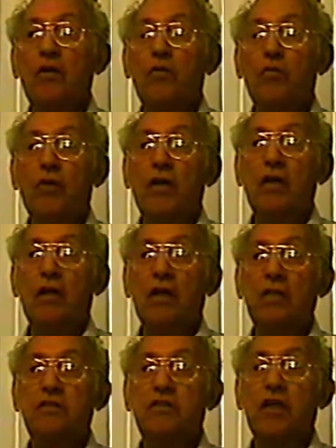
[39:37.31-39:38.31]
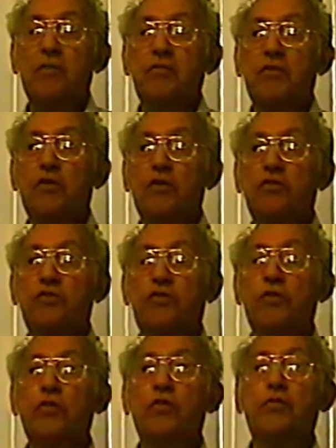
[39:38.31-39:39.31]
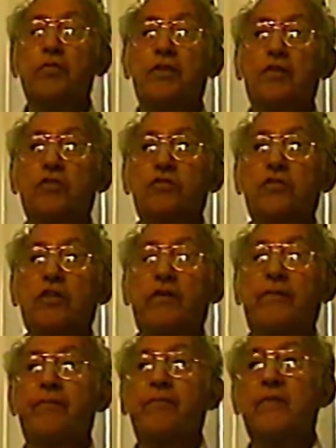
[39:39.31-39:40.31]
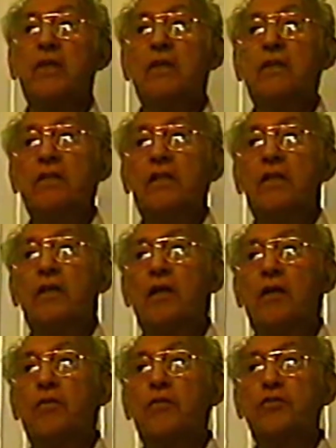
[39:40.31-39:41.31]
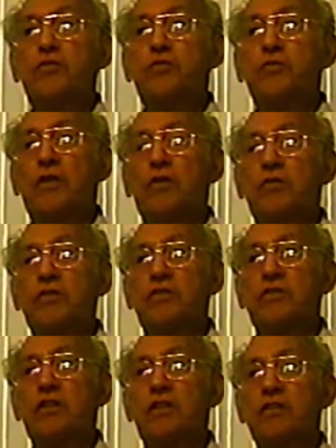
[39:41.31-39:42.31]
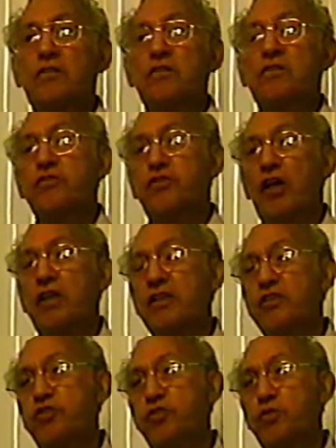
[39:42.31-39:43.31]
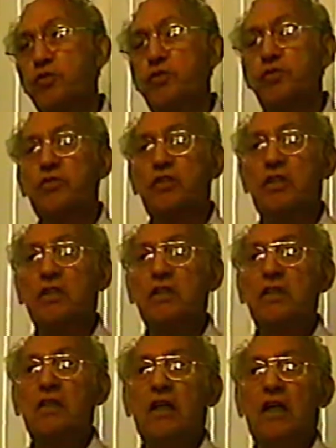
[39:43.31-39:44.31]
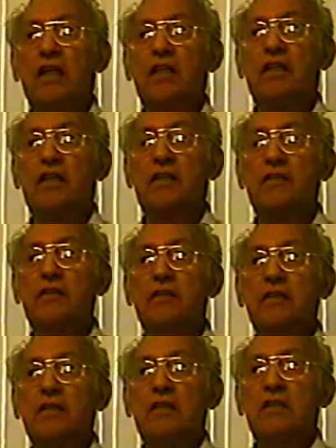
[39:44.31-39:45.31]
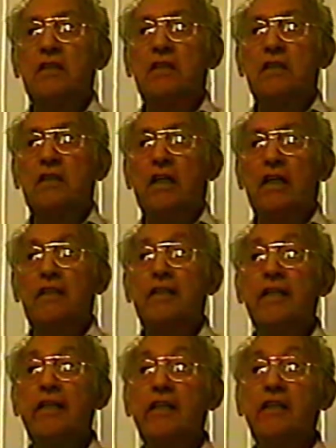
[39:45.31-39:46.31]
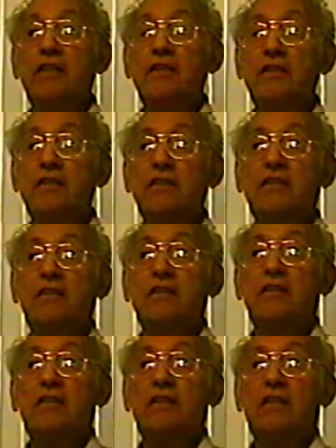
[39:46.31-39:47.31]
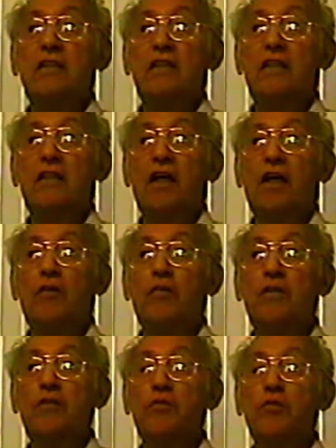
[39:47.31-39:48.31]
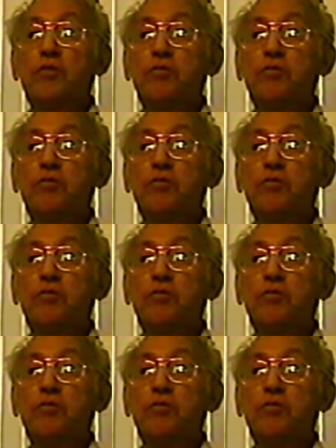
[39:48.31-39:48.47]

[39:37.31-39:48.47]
Well, I stopped going to school because I was shining shoes, and then I want to move